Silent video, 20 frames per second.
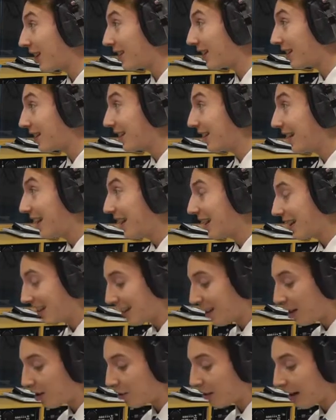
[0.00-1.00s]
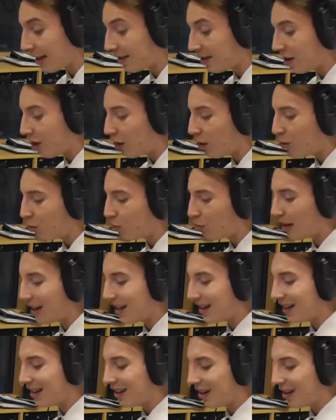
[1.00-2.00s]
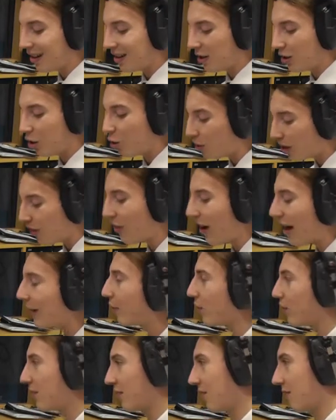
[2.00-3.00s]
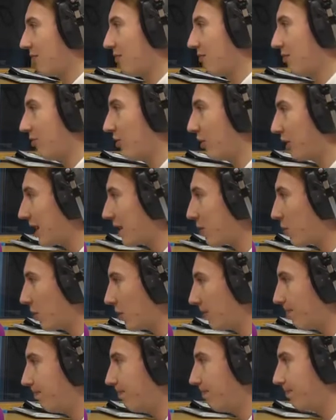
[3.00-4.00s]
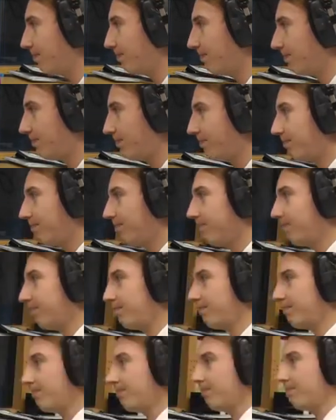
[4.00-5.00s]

it at the other end. Who is who are the favourites for this one? I think you have to